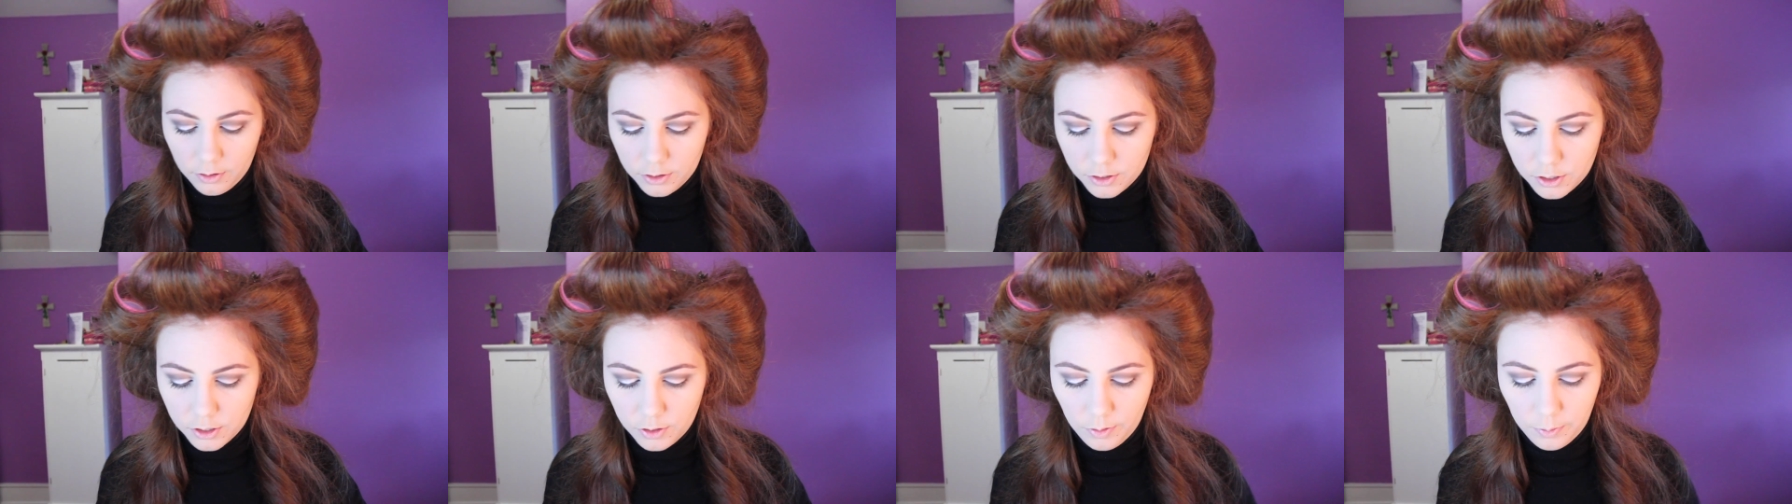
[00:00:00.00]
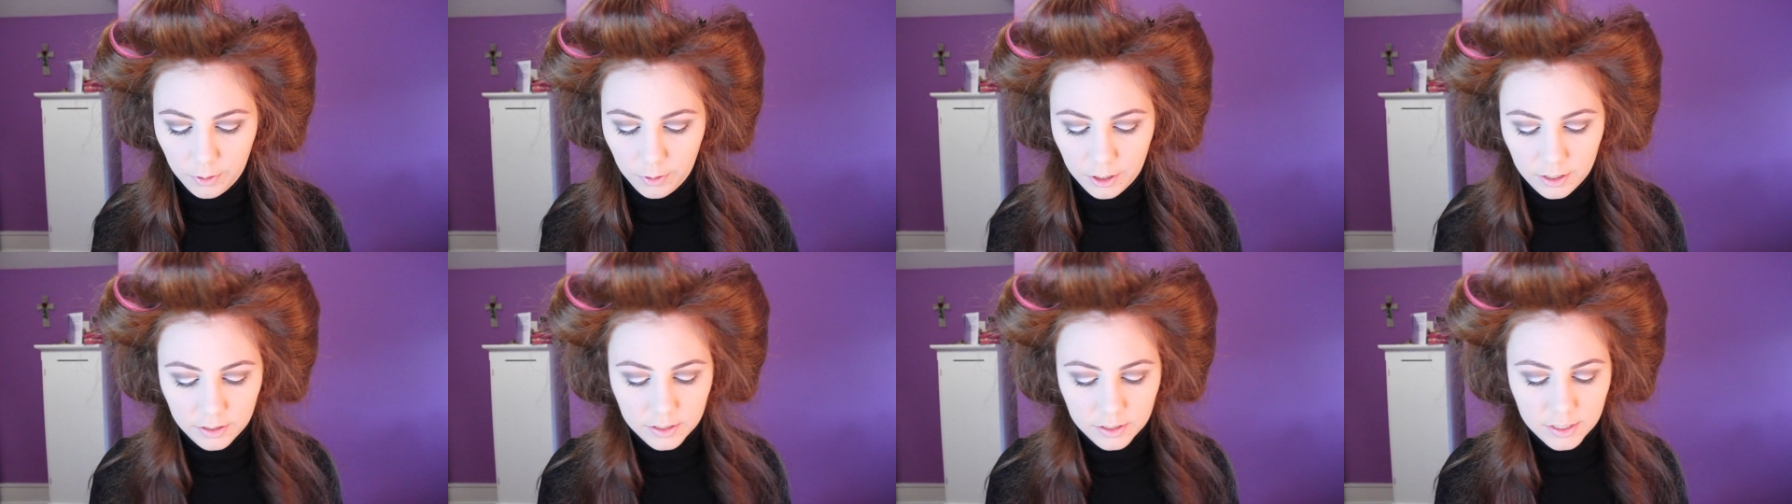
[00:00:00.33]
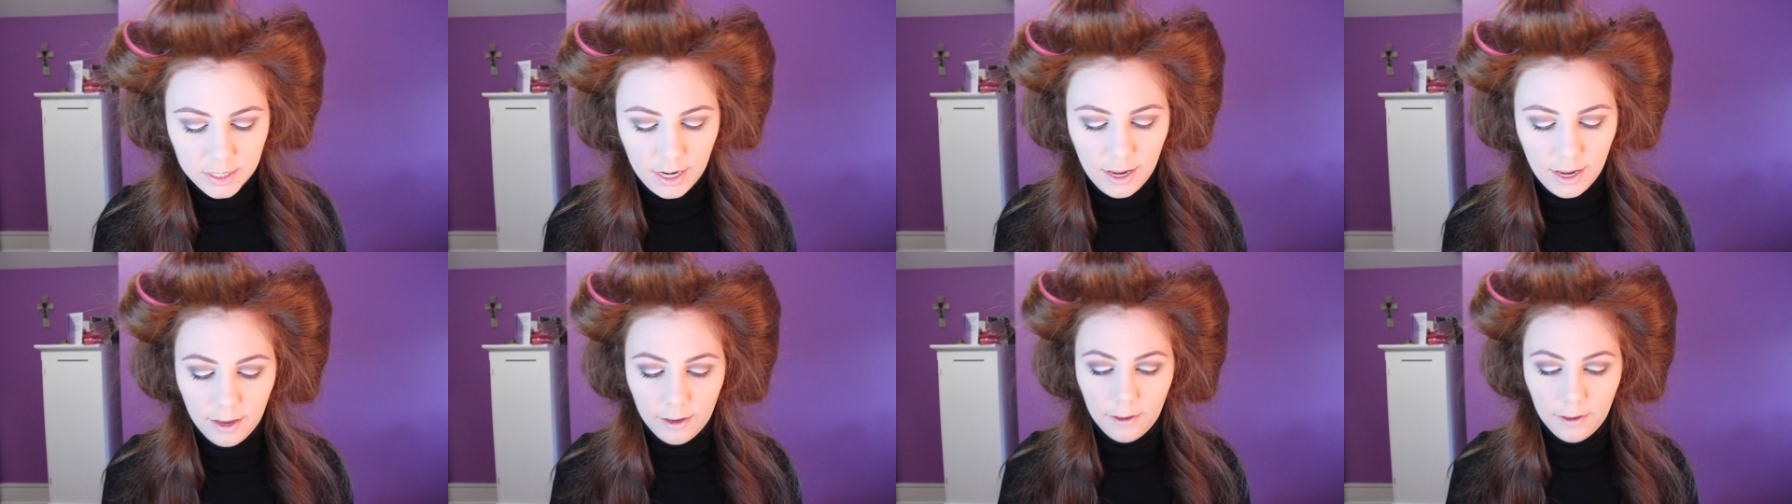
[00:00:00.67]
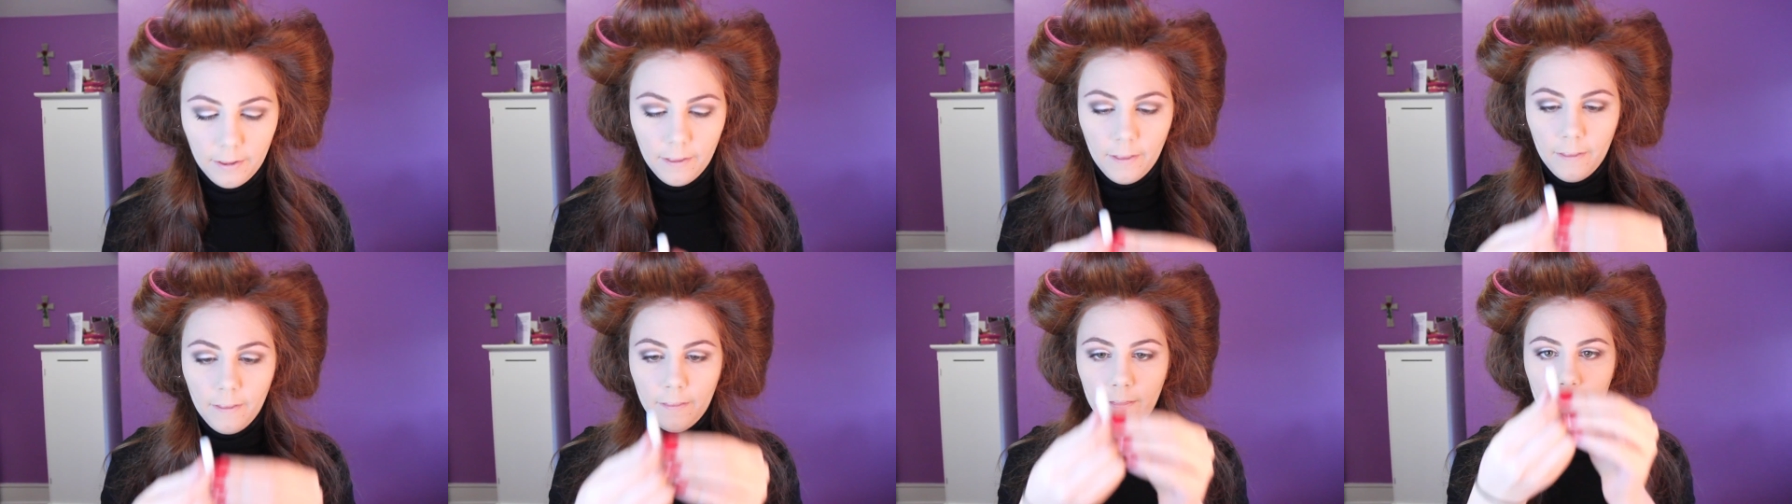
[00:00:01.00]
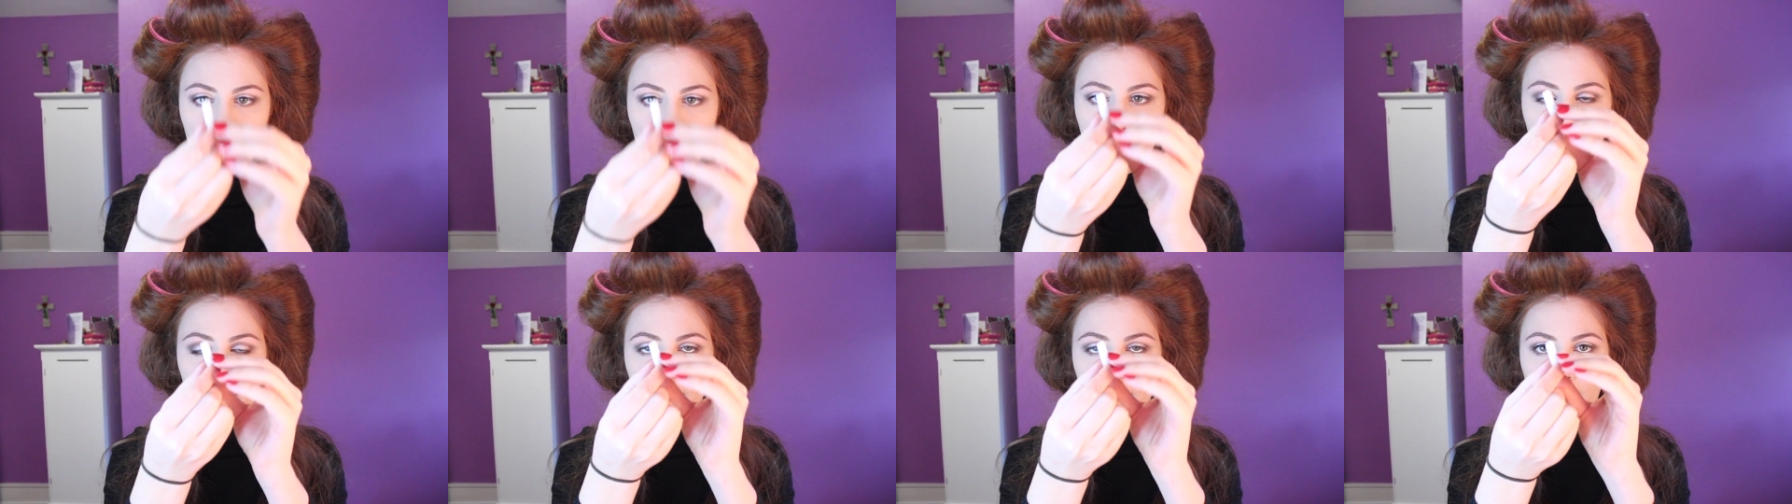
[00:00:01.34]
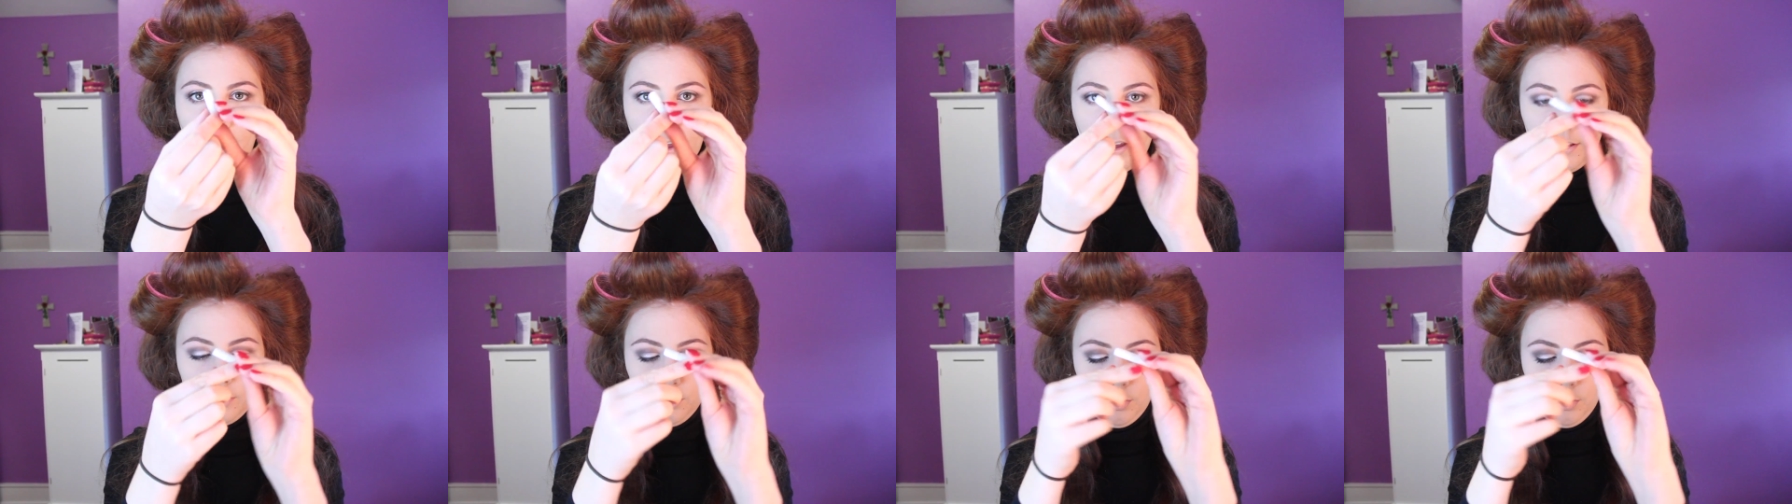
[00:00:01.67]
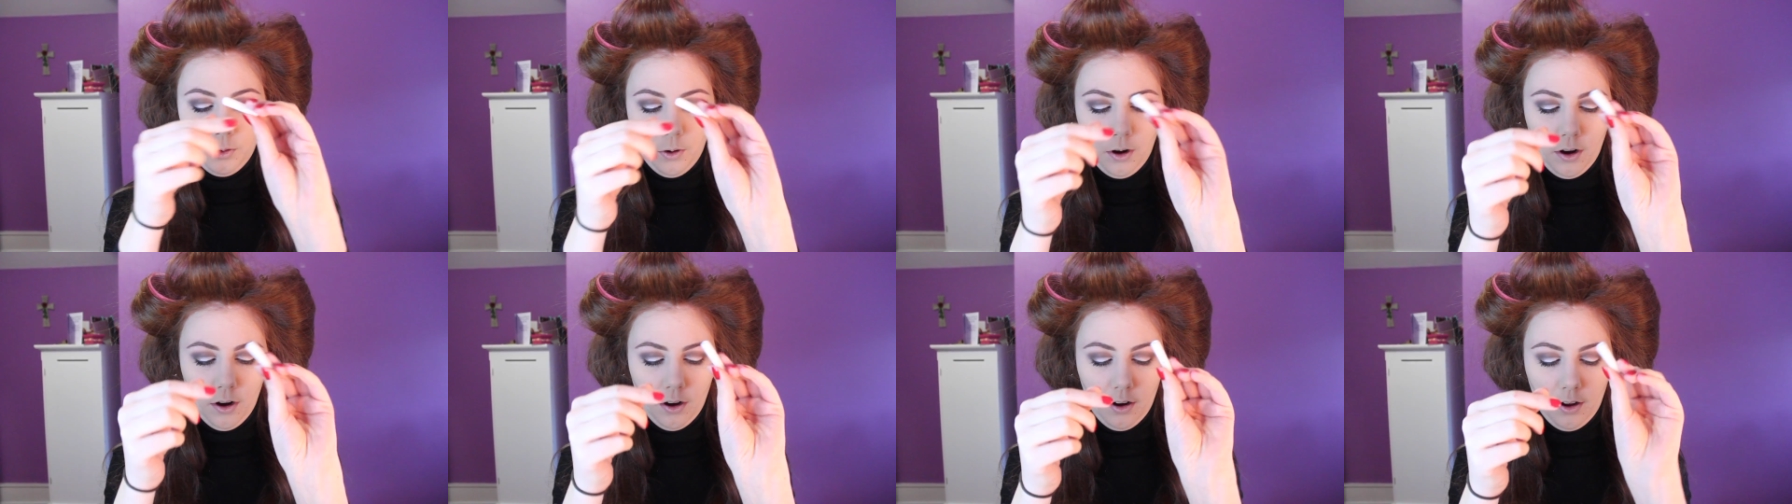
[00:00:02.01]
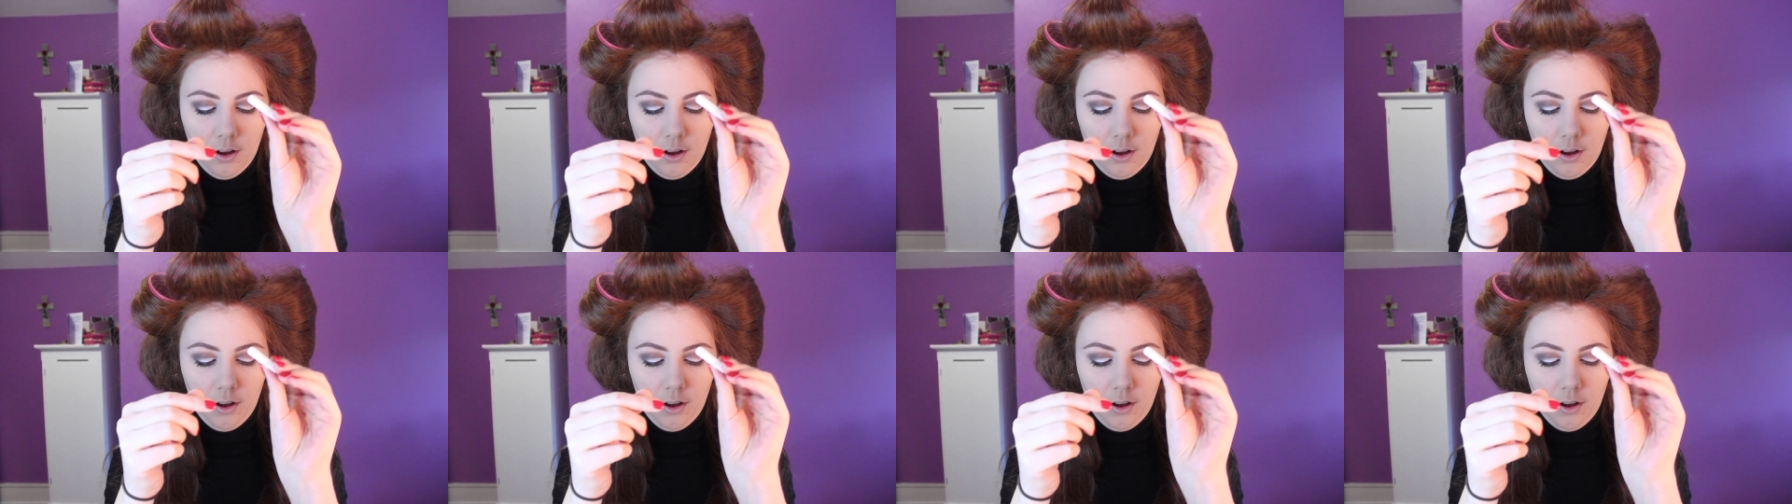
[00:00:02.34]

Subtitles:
So I'm gonna take the Eyelure,